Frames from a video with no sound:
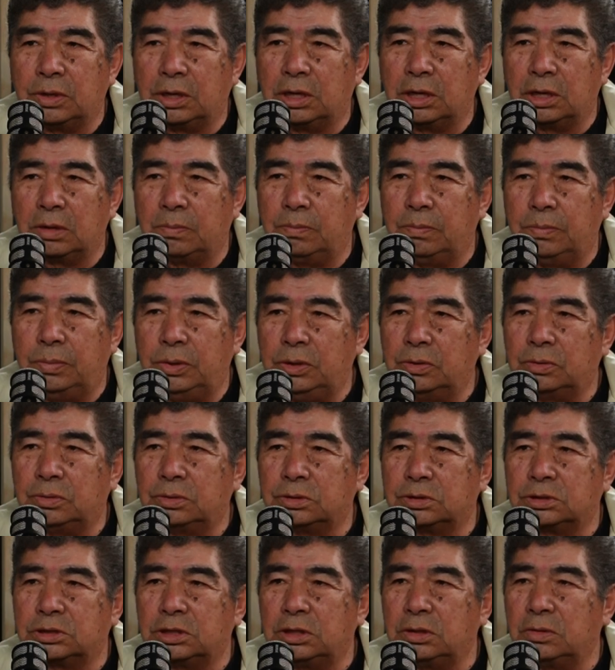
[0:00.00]
get
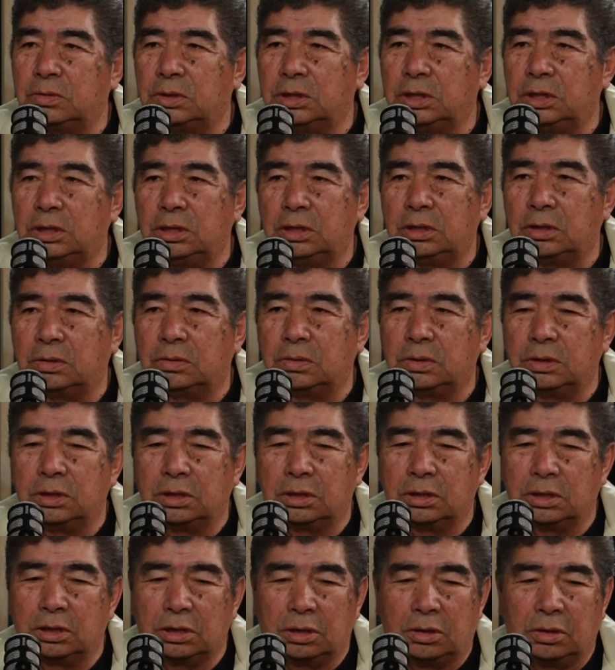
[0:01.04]
abused, and we you know we,
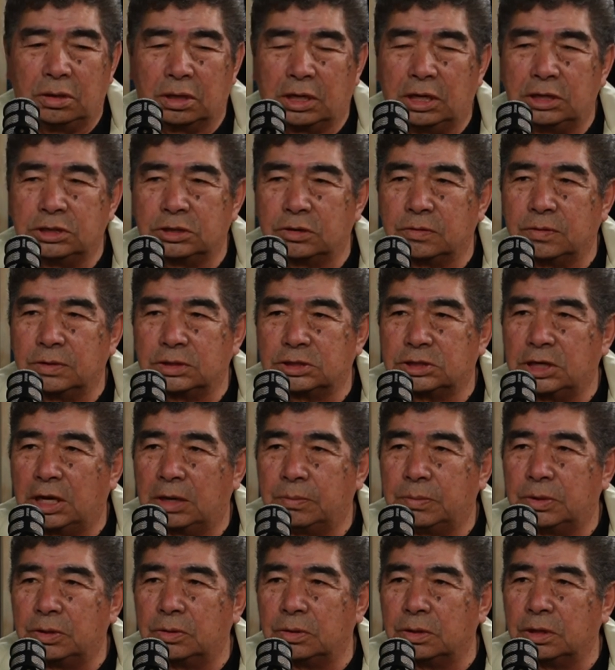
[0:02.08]
all kinds of things
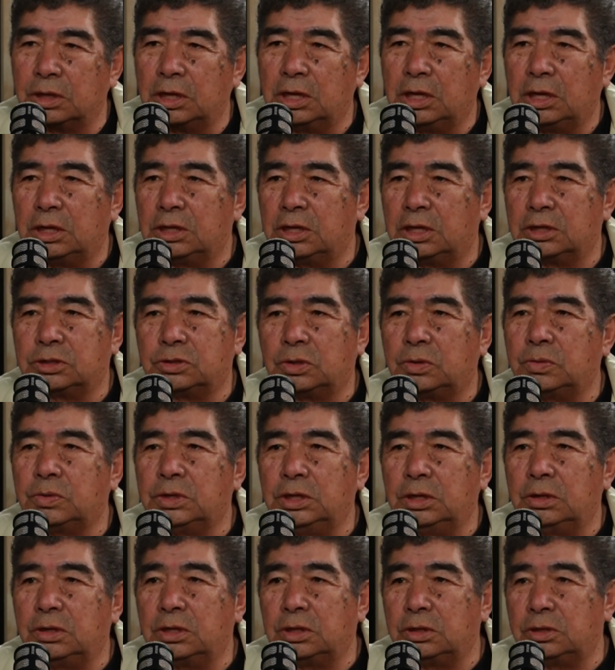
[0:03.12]
happen to us. That's all
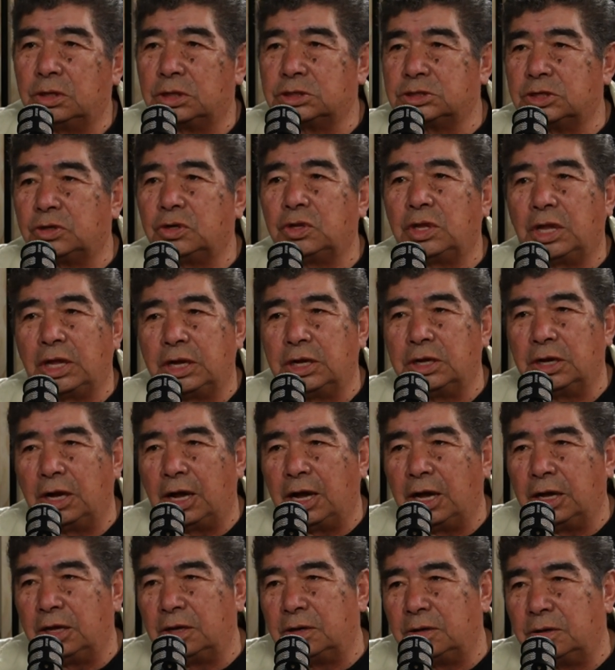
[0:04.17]
we. That's all I
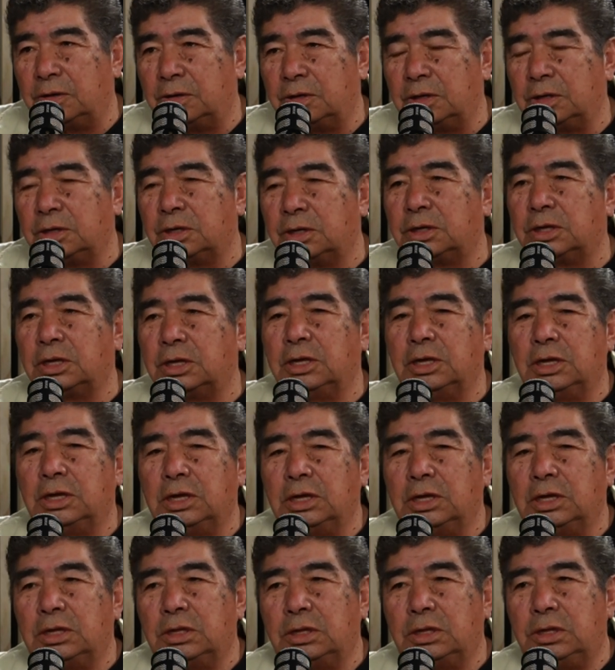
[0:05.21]
I learned
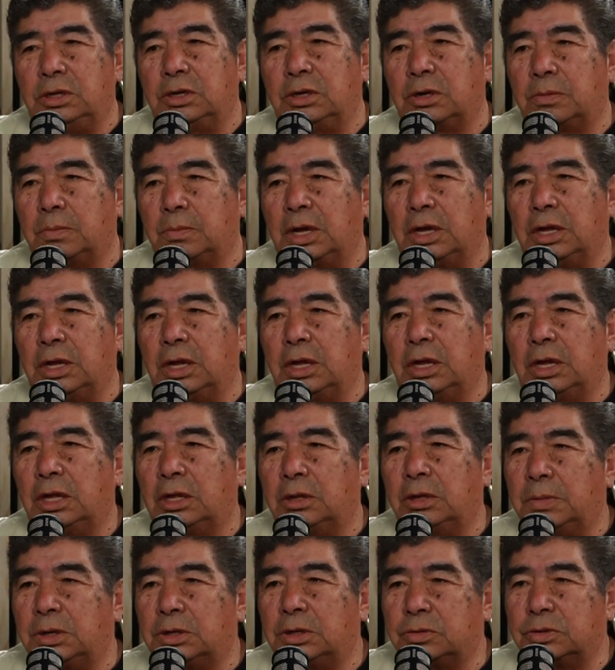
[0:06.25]
during my
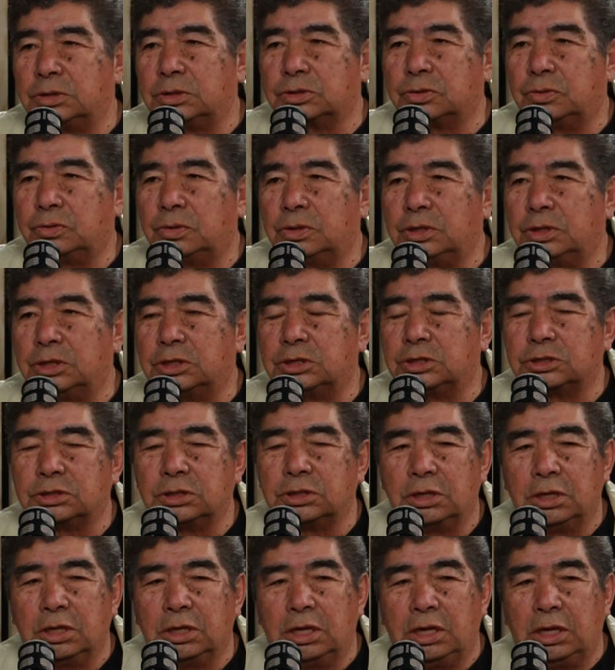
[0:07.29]
elementary school years,
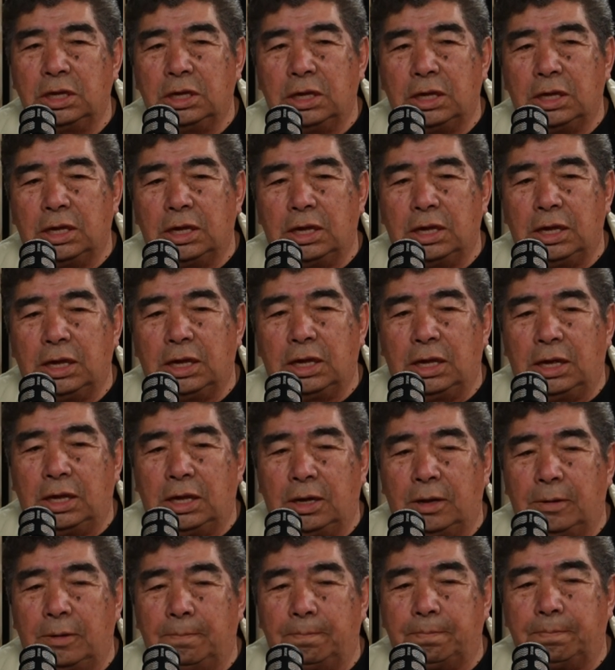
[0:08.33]

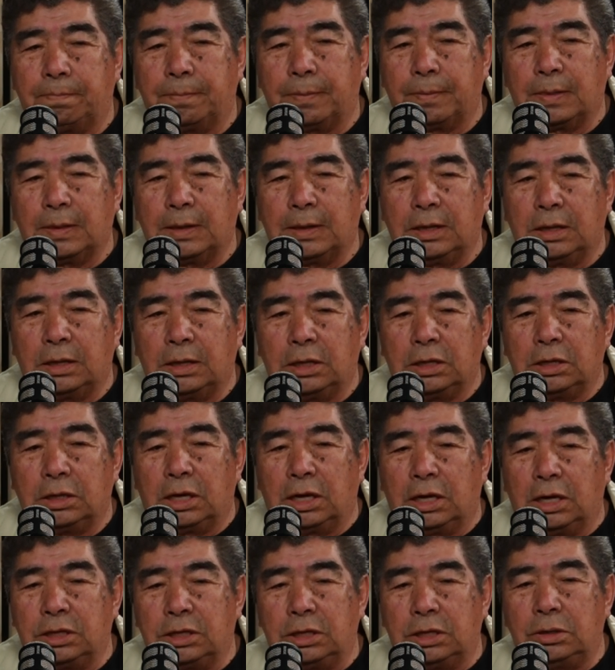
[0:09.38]
um,
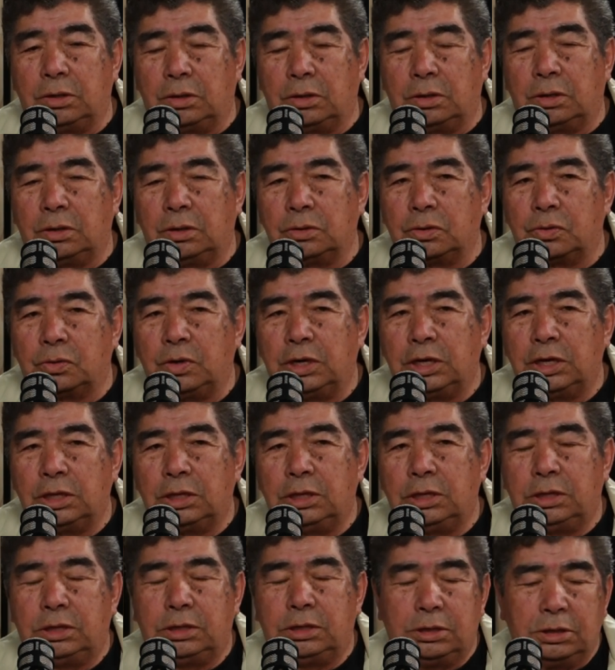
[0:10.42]
and then on
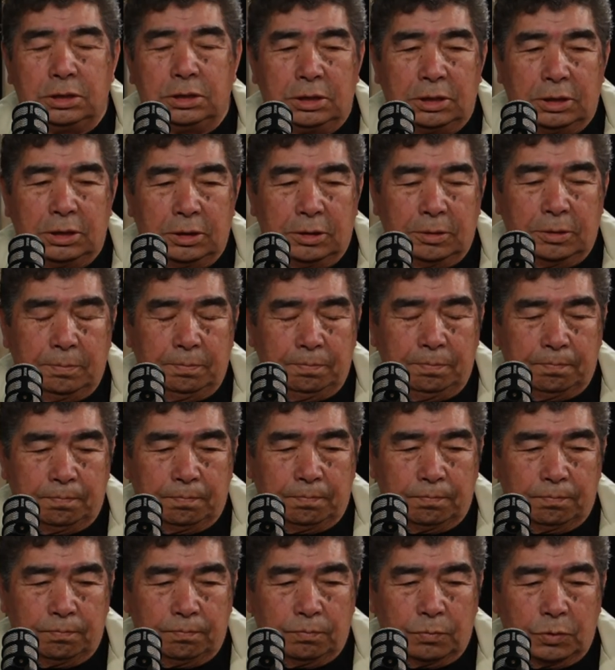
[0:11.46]
grade uh,
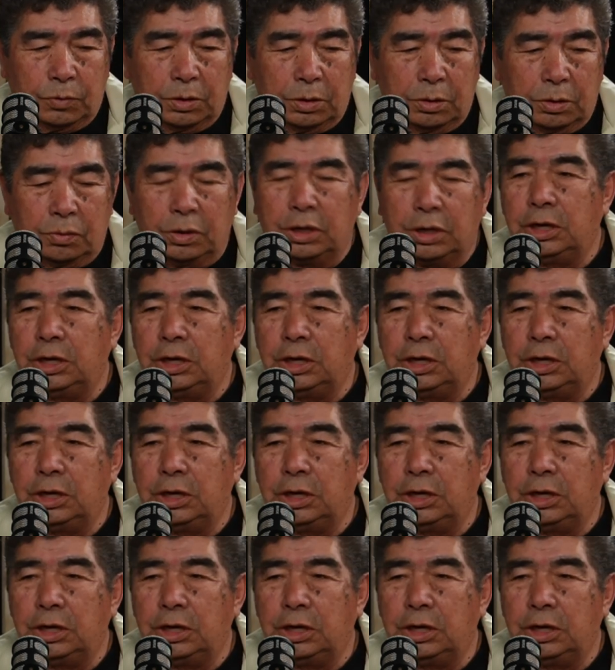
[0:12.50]
grade